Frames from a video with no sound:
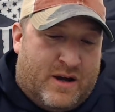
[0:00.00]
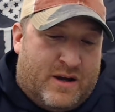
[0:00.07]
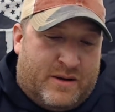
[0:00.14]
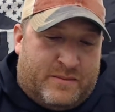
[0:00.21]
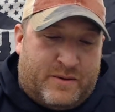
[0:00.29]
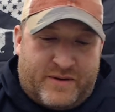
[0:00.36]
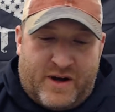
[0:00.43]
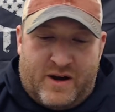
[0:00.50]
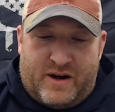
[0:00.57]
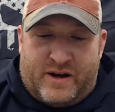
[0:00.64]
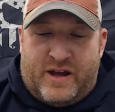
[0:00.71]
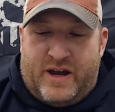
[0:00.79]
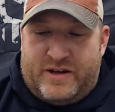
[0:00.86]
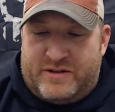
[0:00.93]
Moving on,
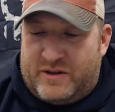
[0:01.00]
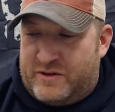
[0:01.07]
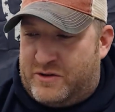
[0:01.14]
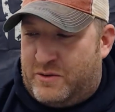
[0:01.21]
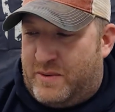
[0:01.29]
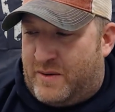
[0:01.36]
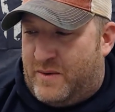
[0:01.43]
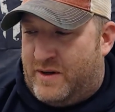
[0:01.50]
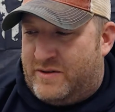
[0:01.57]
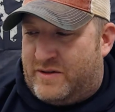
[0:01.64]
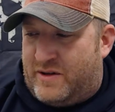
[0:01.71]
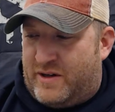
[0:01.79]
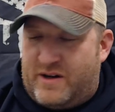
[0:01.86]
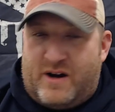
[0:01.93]
so the two big ones,
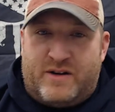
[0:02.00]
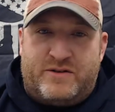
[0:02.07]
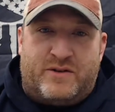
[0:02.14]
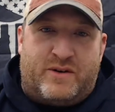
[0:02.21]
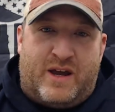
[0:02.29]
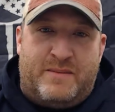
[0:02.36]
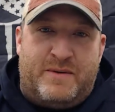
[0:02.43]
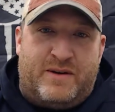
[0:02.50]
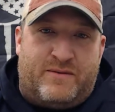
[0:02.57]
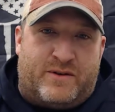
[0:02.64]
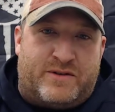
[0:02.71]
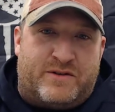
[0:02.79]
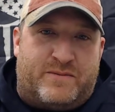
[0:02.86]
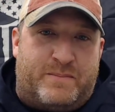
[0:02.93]
console gaming
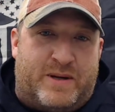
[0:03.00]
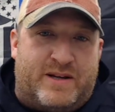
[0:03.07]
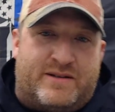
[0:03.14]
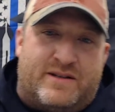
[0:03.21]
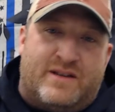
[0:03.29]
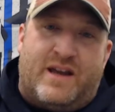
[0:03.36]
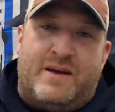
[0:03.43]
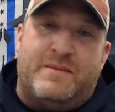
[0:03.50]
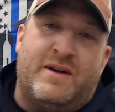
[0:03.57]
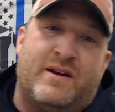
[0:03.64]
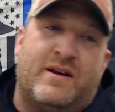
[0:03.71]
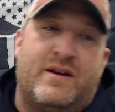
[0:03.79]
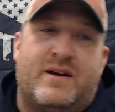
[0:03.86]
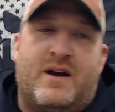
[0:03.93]
versus PC
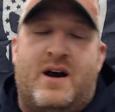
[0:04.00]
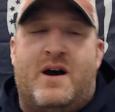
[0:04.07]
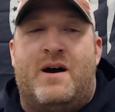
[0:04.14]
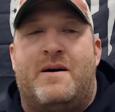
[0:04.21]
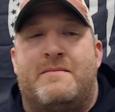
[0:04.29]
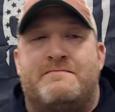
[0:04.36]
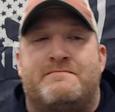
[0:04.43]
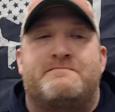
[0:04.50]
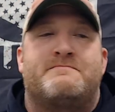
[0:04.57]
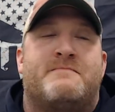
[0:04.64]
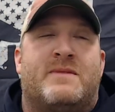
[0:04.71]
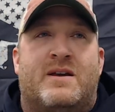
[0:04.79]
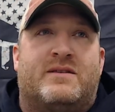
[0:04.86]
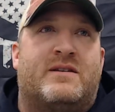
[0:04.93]
gaming.
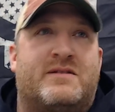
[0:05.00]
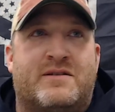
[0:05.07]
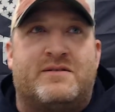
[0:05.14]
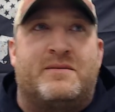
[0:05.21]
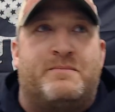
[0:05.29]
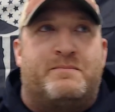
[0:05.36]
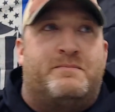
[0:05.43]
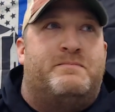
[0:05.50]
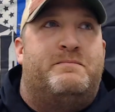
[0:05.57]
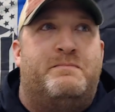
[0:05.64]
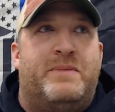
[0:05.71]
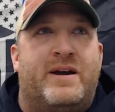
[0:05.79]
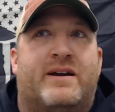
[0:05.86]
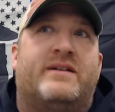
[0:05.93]
This is a
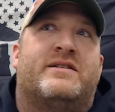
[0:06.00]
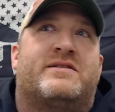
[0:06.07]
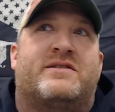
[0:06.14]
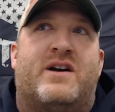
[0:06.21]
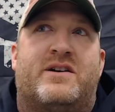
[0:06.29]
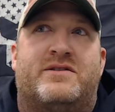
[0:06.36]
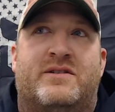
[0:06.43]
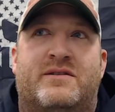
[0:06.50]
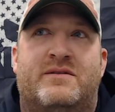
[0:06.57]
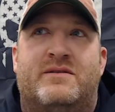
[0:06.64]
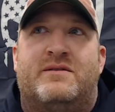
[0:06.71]
big discussion.